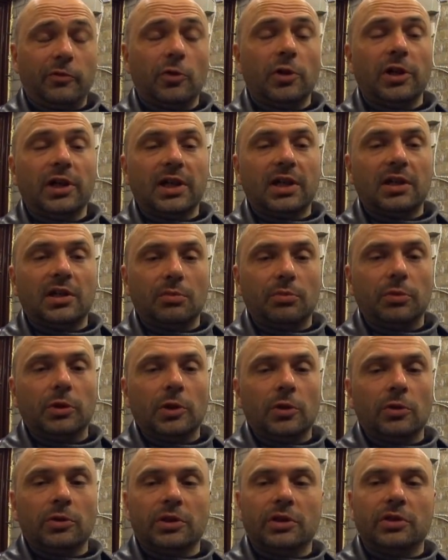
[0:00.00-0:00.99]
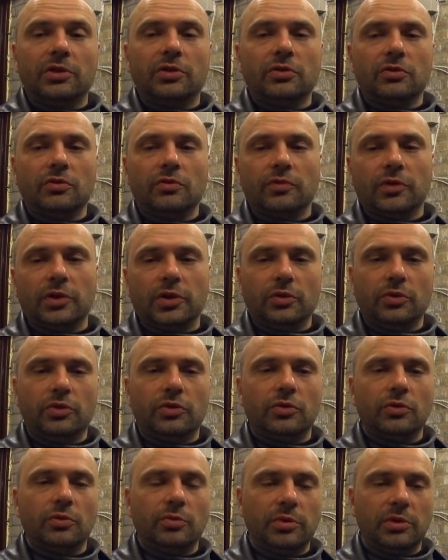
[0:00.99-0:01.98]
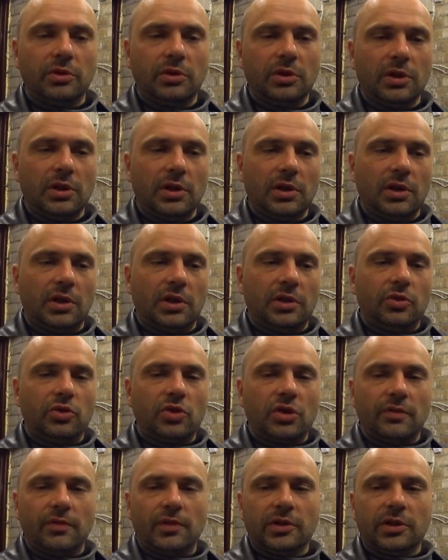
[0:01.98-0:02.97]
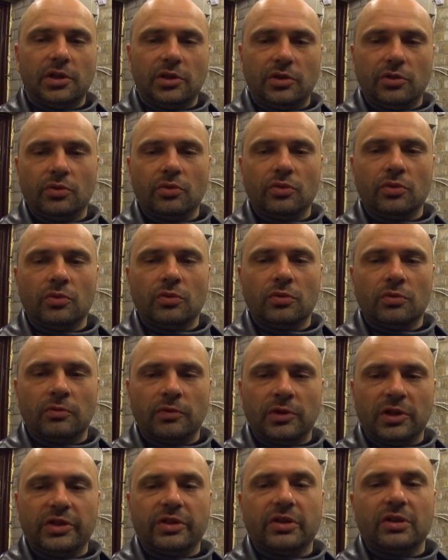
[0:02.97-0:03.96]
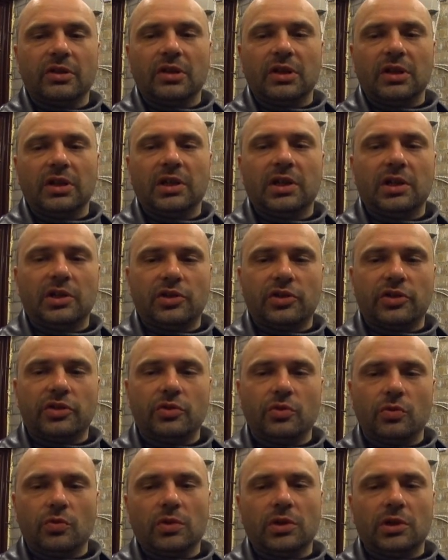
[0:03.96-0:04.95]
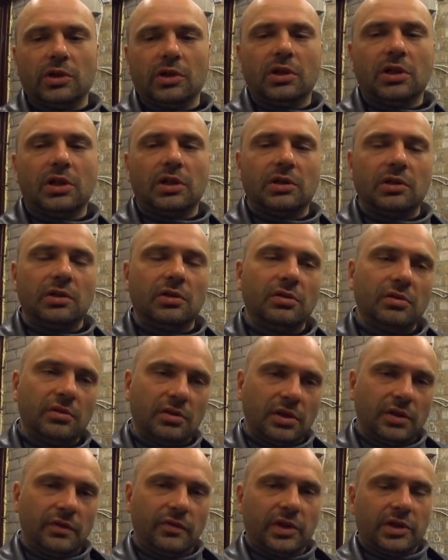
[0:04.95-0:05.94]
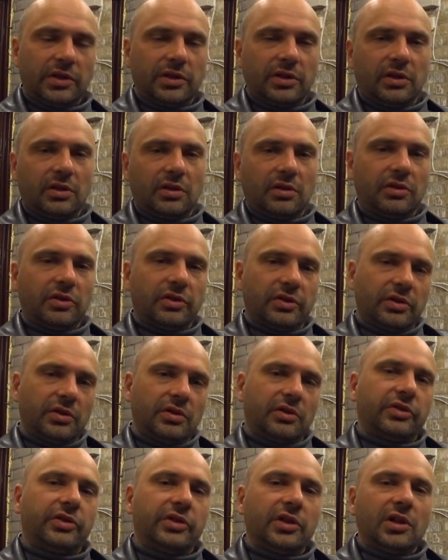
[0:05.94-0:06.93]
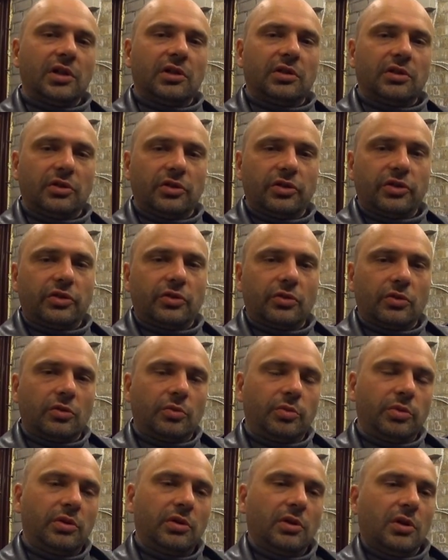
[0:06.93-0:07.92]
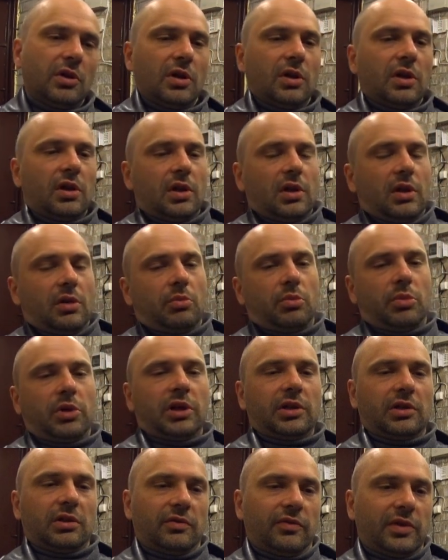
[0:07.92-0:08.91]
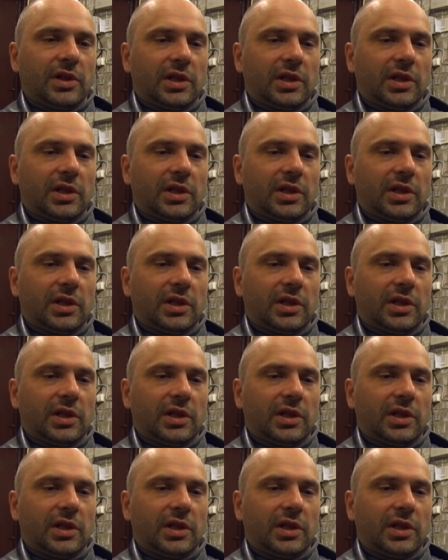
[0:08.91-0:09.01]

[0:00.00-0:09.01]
I can upload it to YouTube. And usually what I do recently, I just do one cut and that's it, just start and stop button.